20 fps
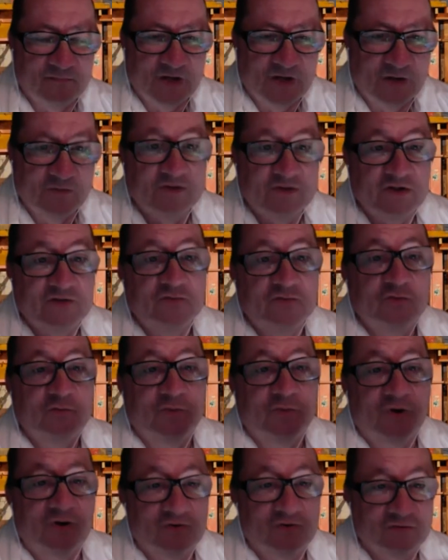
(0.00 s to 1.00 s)
was a
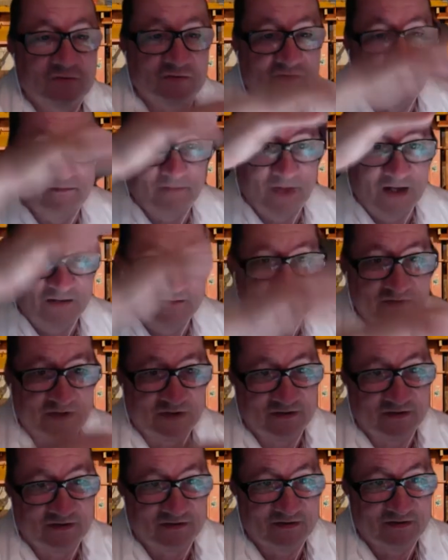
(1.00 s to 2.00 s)
support to the
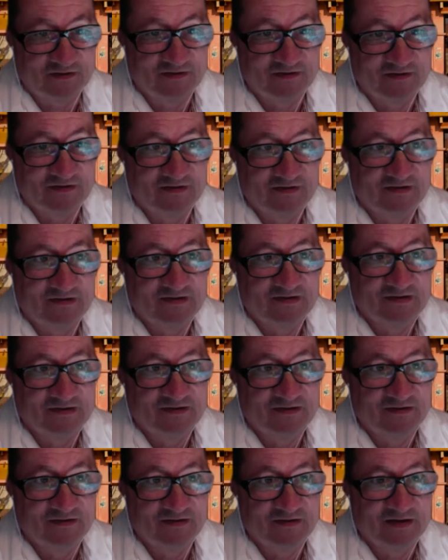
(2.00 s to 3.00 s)
mountain.
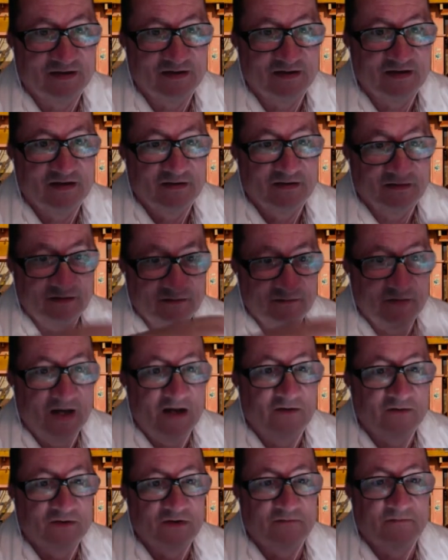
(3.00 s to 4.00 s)
Okay, the
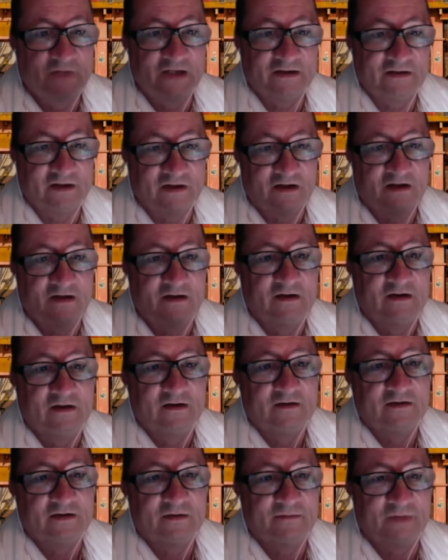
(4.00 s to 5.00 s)
mountain, Mandara,
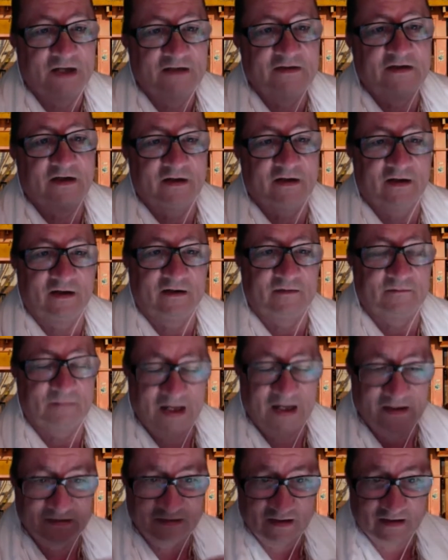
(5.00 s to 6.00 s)
the
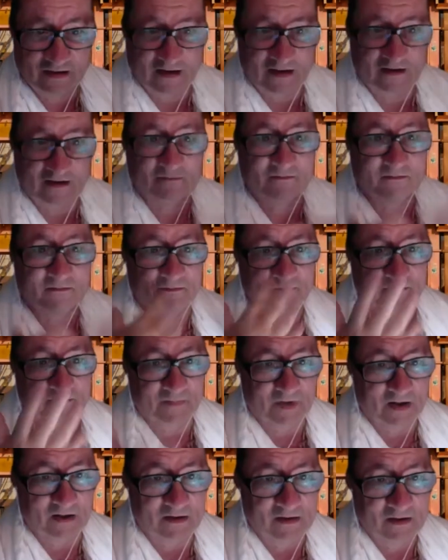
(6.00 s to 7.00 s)
Mandara
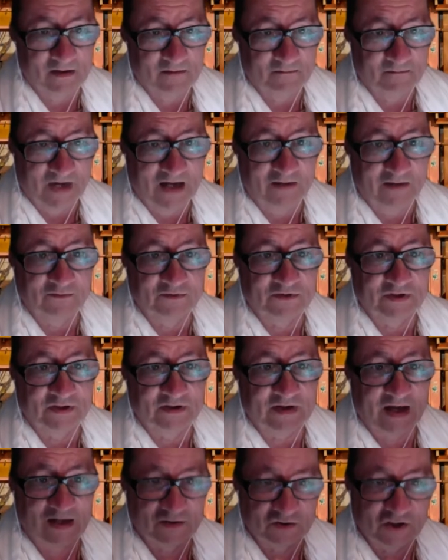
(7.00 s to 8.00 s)

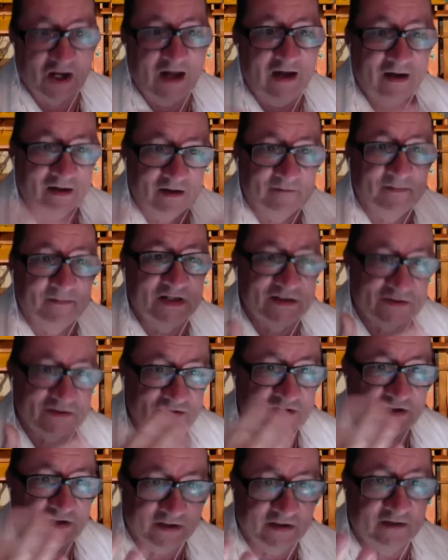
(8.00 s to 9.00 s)
mountain, Achala
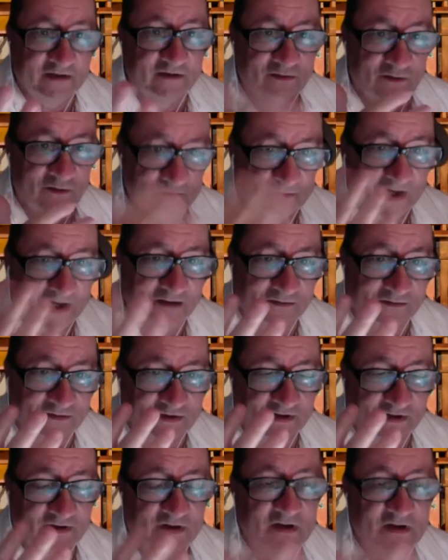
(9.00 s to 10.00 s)
means hill or
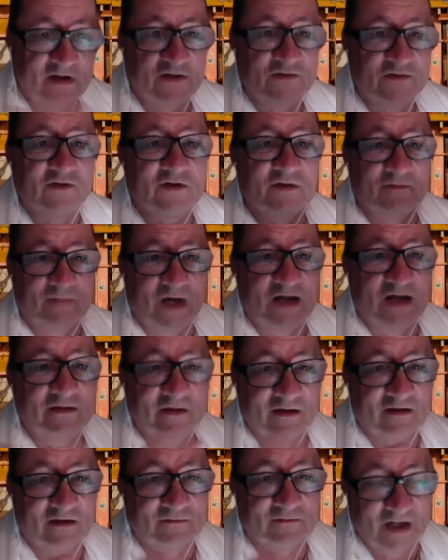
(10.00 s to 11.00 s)
mountain. So the
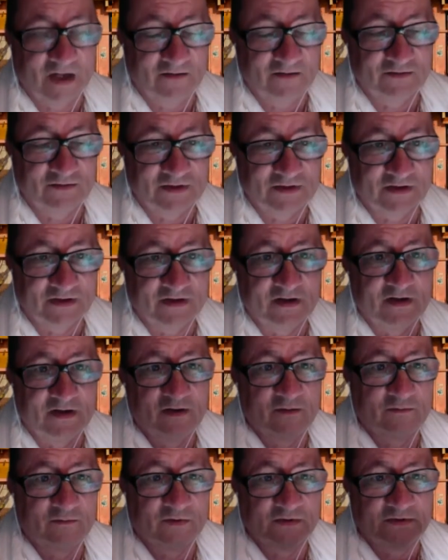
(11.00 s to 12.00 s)
Mandara mountain
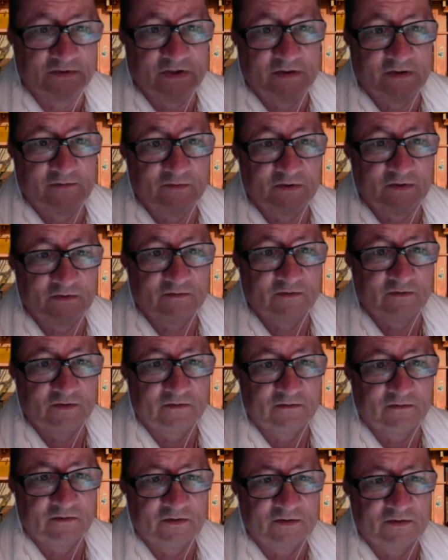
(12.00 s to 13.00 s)
was
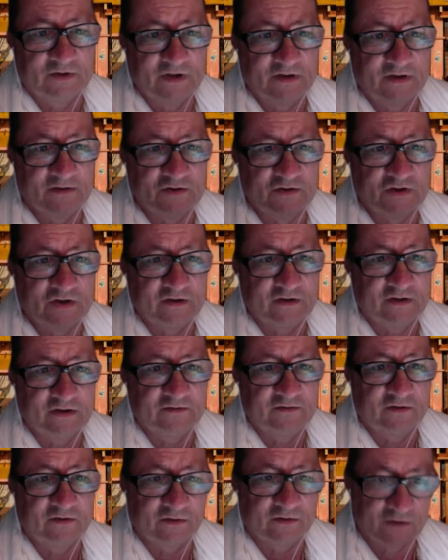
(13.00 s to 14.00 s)
the
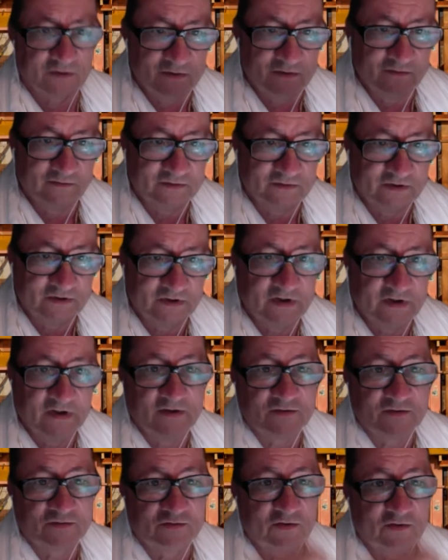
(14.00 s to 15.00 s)
churning road.
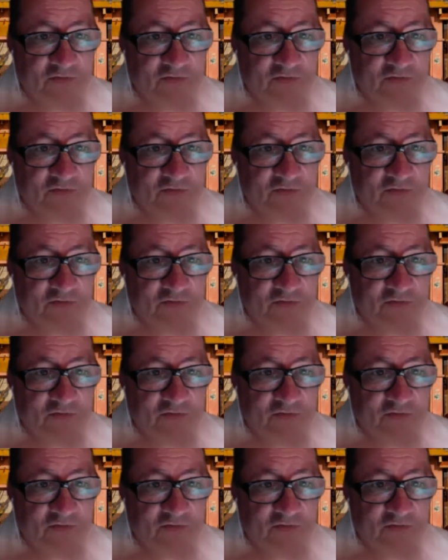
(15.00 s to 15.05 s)
So